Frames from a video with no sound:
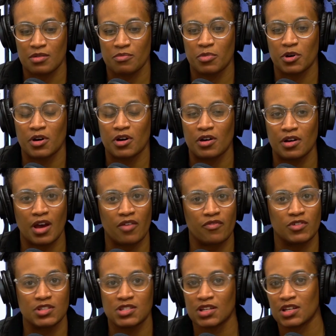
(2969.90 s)
But
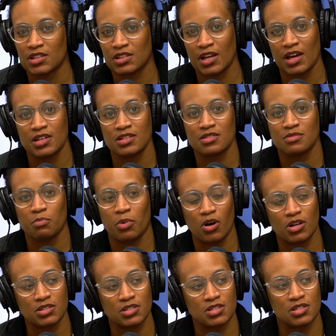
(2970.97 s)
every ticket that is
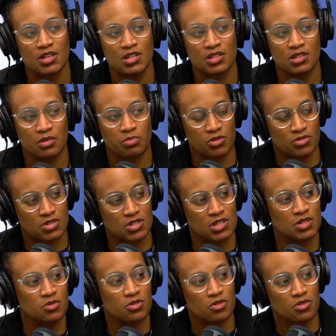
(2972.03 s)
bought, the
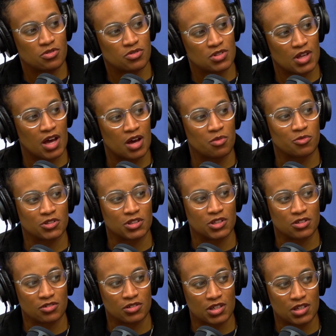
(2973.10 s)
proceeds will go to the Elmwood
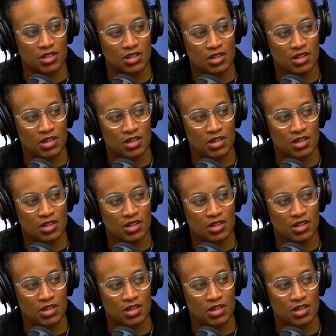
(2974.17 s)
Little League,